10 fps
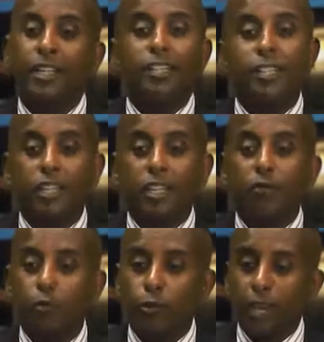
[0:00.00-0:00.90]
She
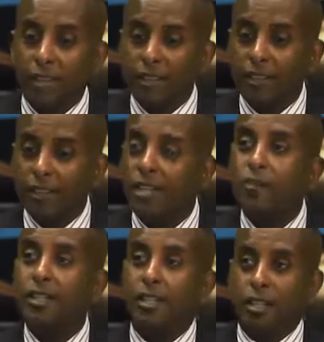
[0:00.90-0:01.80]
influenced it
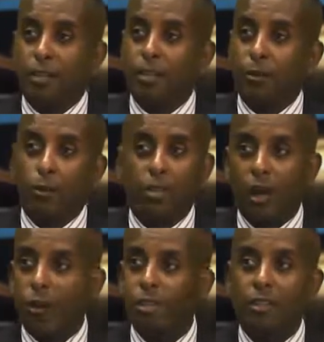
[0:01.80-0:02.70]
even
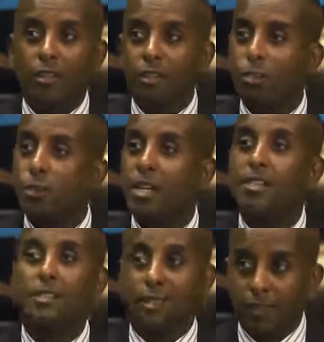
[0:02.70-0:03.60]
without her
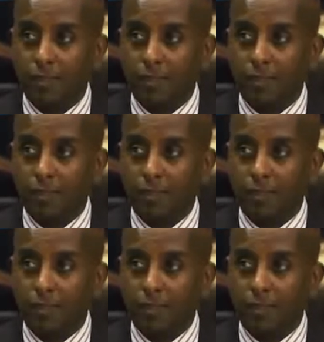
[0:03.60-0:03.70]
presence.